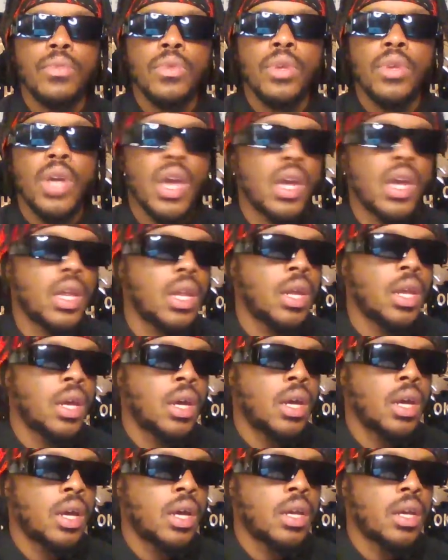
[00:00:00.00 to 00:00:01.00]
it. And
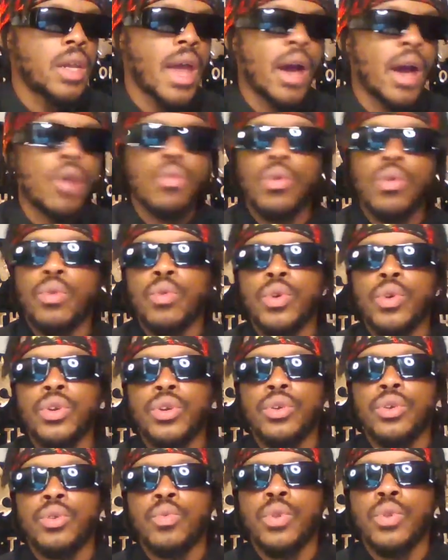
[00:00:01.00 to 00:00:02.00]
now
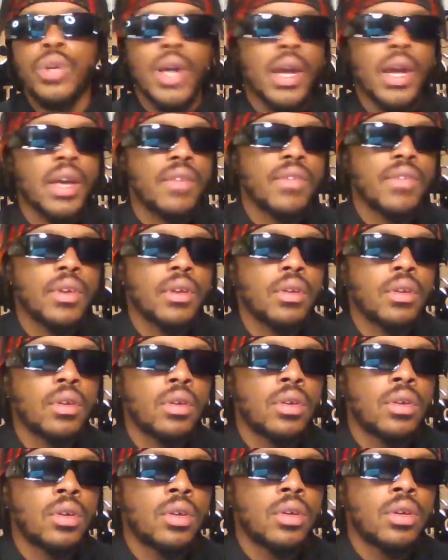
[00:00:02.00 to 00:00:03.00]
we're not even
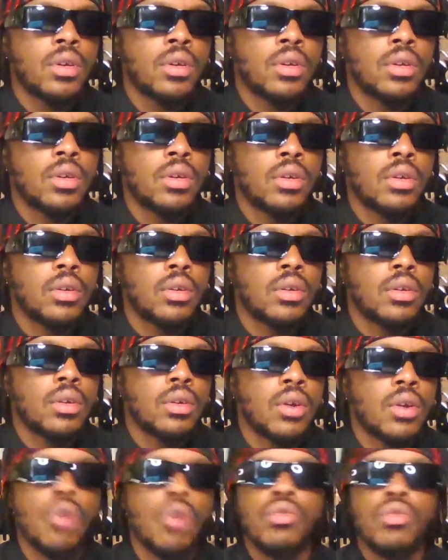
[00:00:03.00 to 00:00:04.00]

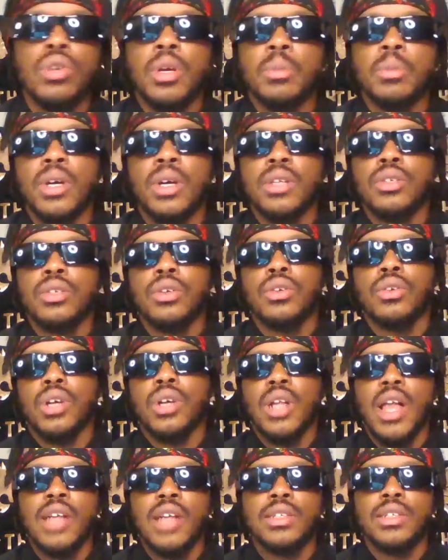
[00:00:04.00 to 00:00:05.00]
holding up to certain
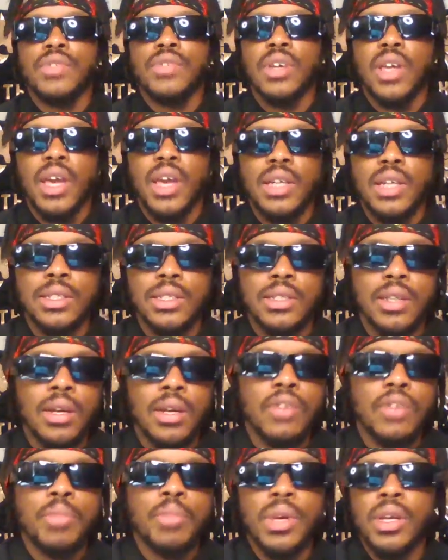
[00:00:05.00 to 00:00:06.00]
classifications
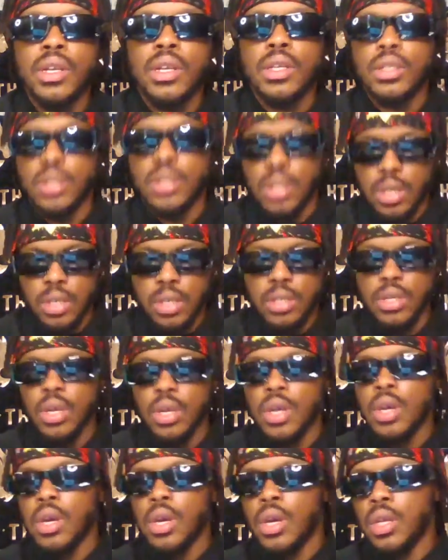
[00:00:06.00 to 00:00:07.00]
of being
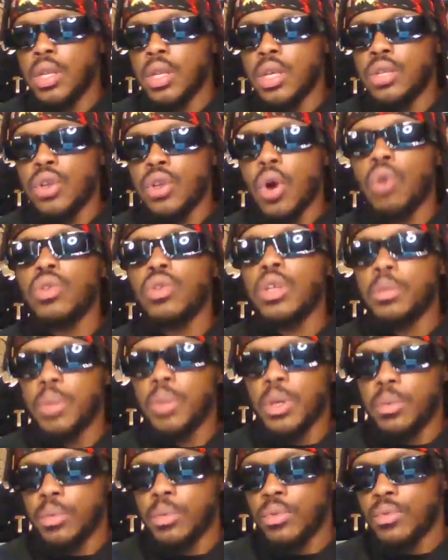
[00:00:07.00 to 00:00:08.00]
these holy
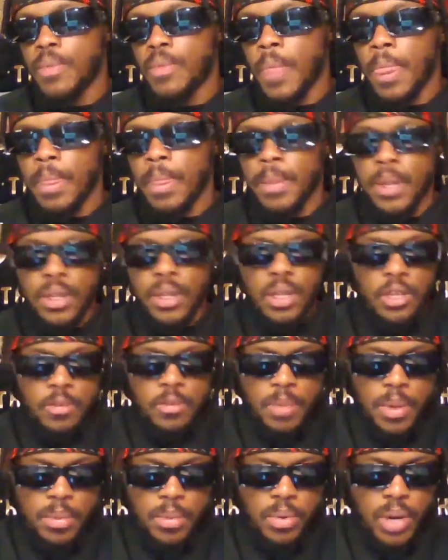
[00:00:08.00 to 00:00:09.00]
people, these
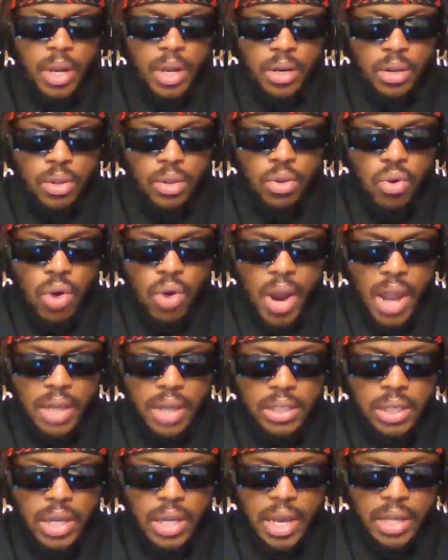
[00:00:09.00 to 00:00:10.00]
people that the Lord
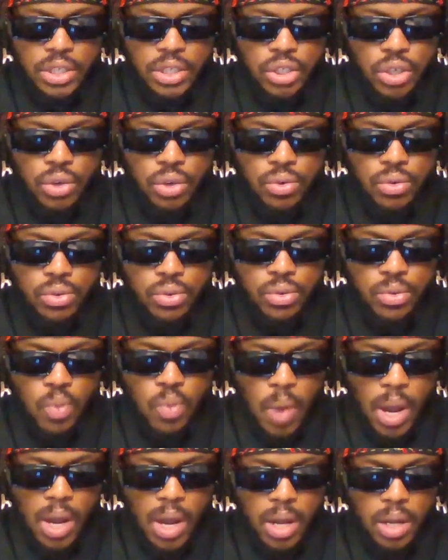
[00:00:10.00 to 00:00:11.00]
actually has chose.
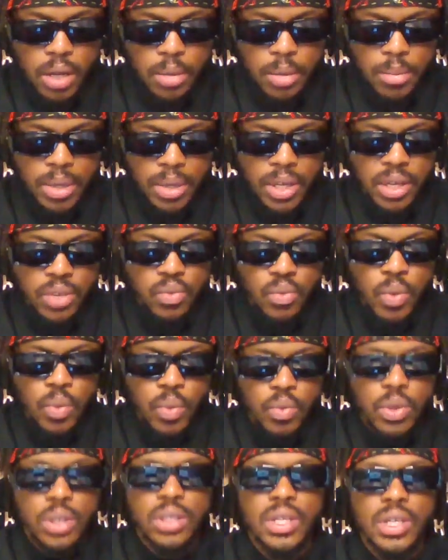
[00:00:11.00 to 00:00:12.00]
Why? Because we
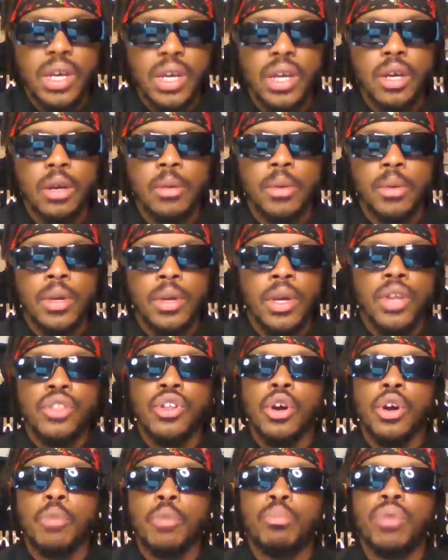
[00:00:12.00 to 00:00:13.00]
want to take up the
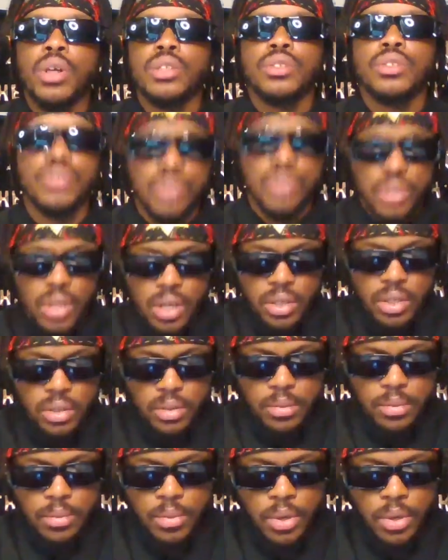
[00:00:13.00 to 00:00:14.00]
oppressor's custom.
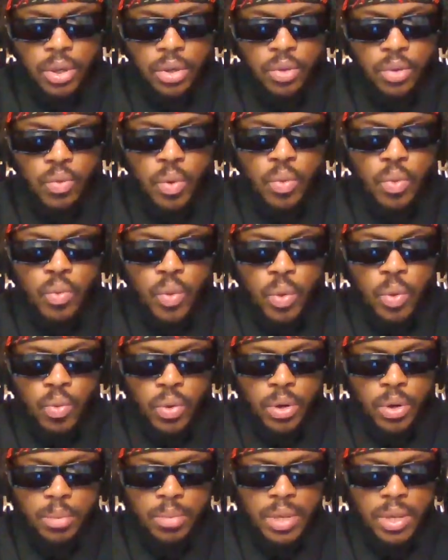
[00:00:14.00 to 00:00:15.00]
We want
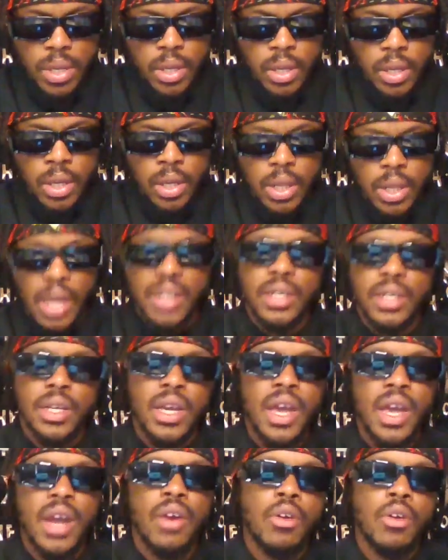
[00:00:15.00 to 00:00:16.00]
to be like the
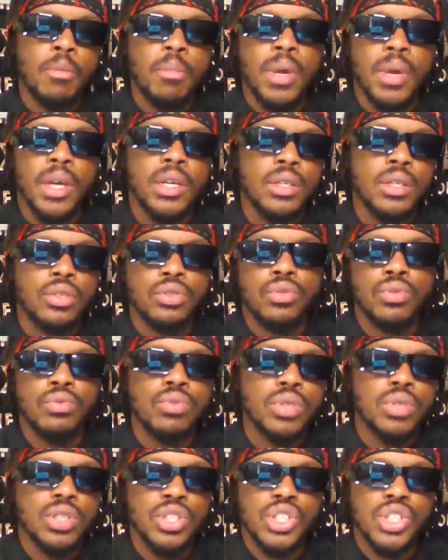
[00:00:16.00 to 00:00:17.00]
Karen, Becky,
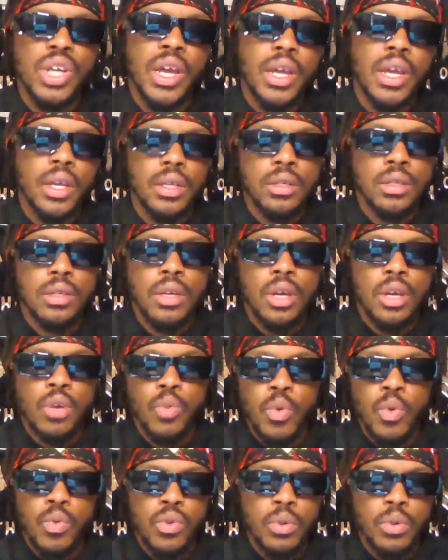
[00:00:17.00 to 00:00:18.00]
Susan, James. We
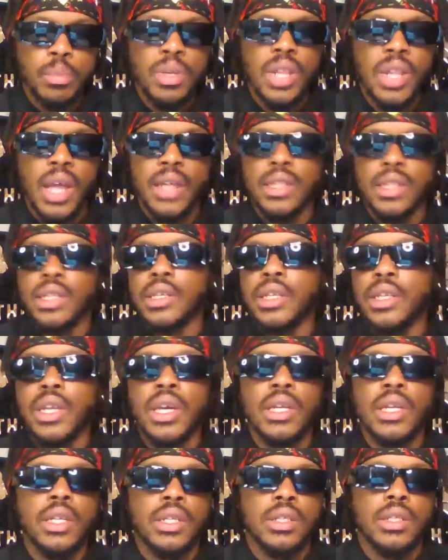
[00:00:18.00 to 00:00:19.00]
want to be like the
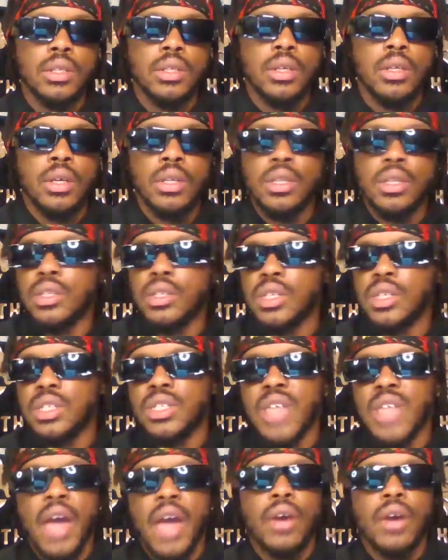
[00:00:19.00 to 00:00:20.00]
Dylans, the
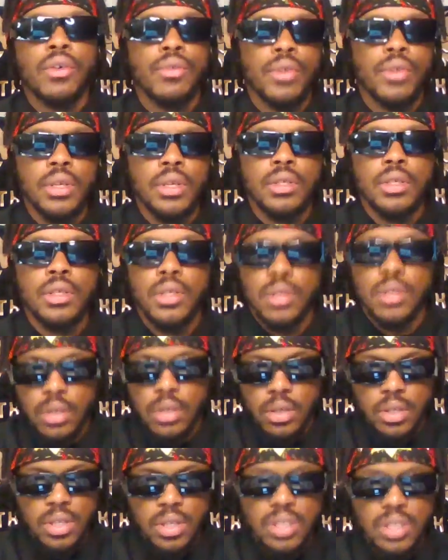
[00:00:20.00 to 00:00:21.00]
Zacharys,
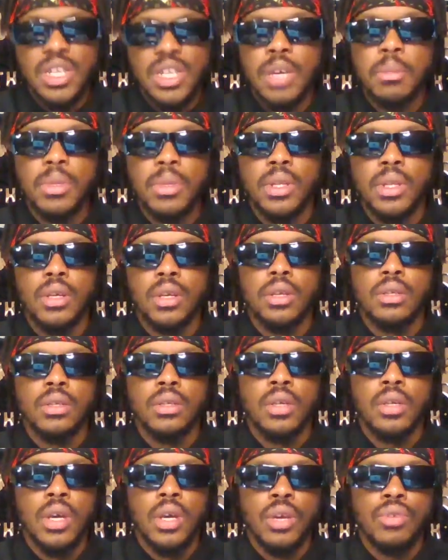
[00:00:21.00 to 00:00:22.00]
the Timothys.
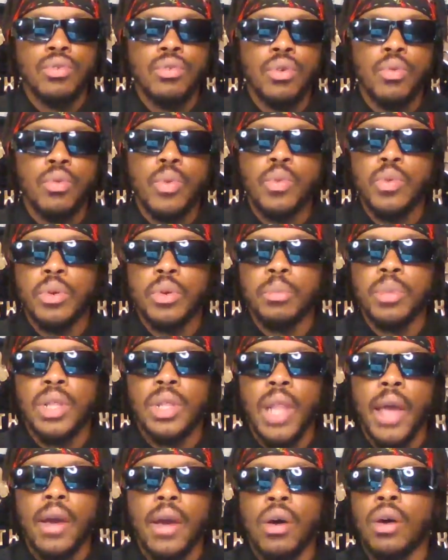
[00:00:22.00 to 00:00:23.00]
We want to be
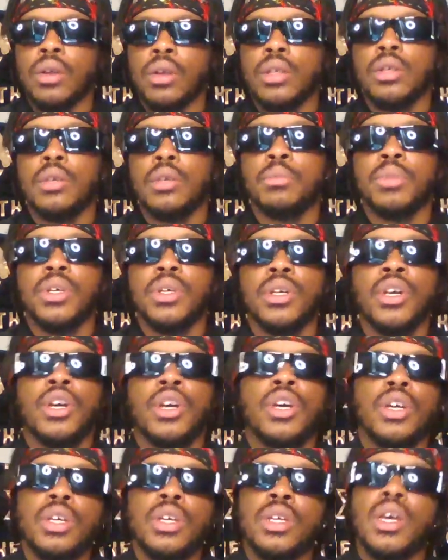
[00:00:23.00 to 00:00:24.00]
like all of them, but
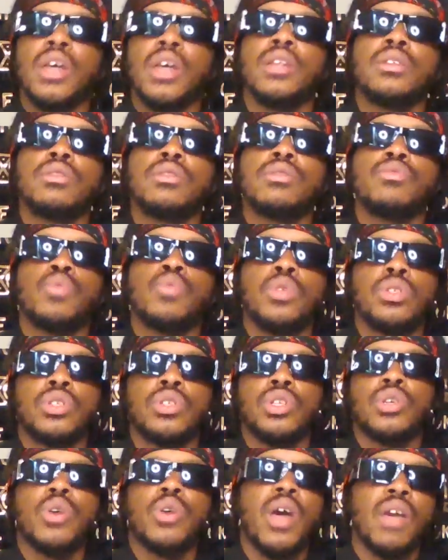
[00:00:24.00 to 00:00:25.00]
yet we
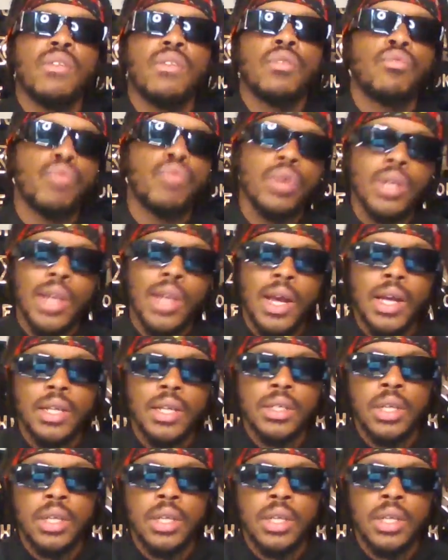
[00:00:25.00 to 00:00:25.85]
still haven't realized